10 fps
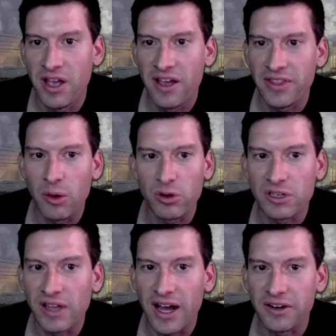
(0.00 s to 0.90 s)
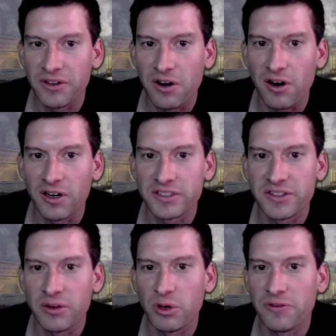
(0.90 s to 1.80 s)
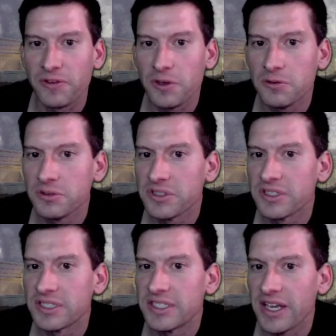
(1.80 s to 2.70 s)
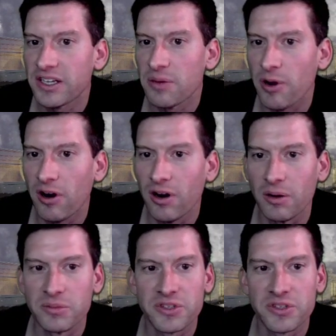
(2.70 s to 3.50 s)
they were glad in their hearts, and they refused to take up arms,